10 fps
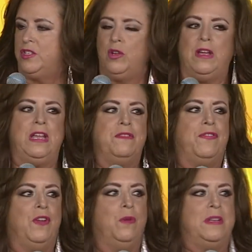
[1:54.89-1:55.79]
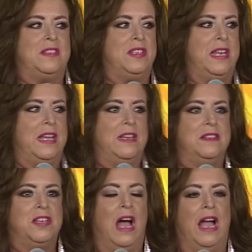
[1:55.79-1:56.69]
to influencing an
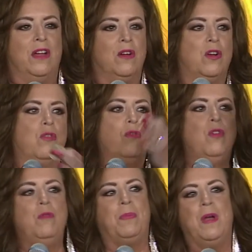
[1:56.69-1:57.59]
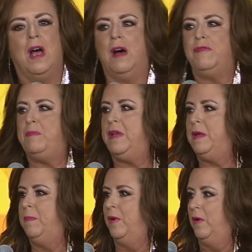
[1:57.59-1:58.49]
entire group of
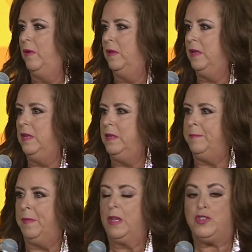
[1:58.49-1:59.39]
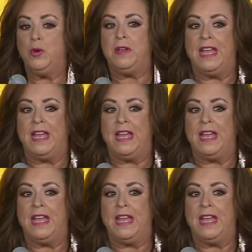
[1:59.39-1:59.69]
people, to